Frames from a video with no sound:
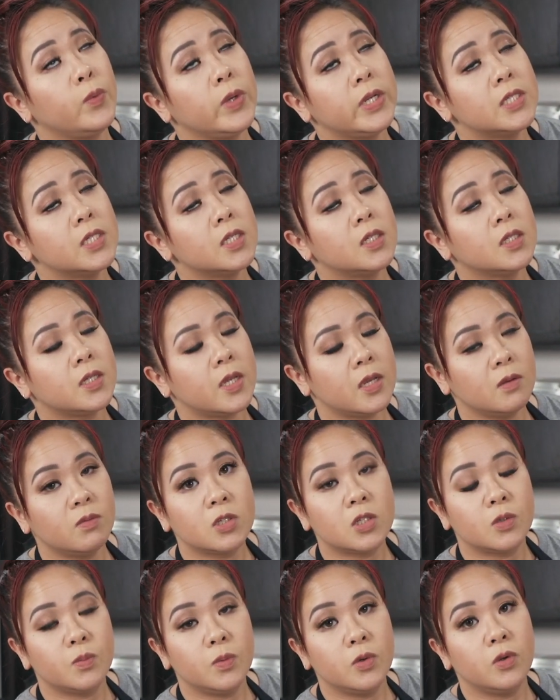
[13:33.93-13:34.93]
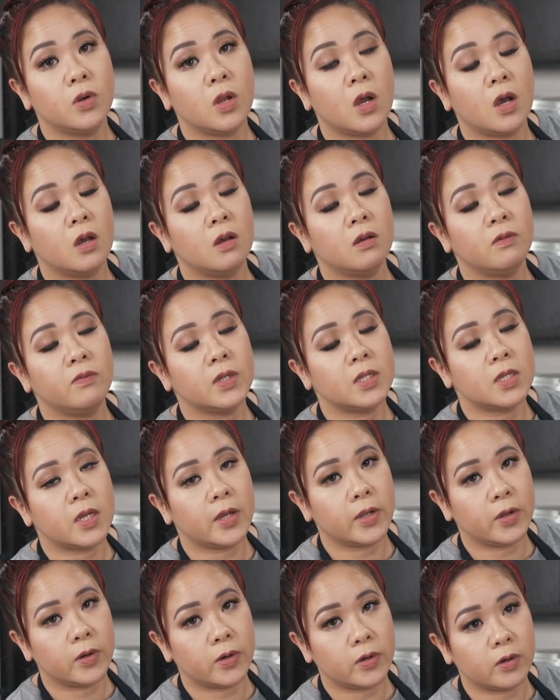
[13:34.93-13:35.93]
We did a tablespoon of
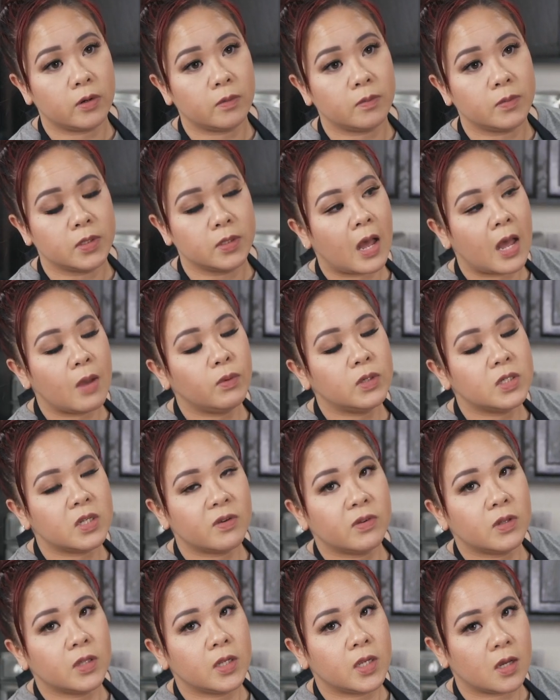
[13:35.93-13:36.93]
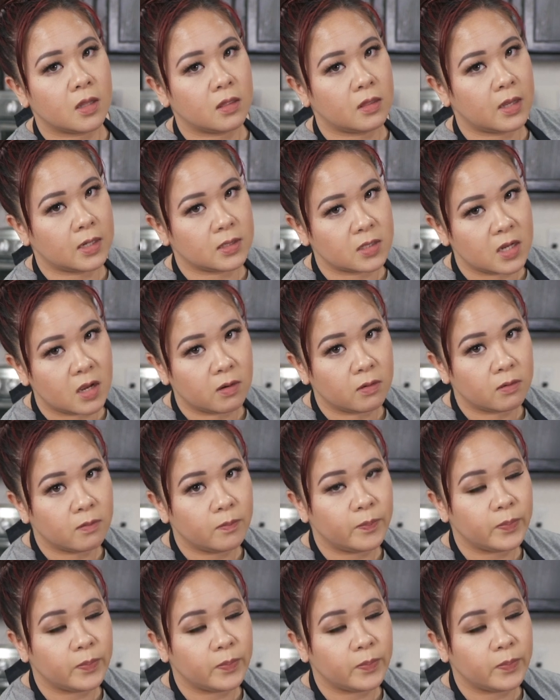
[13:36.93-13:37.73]
Italian herbs. I would definitely cut that down.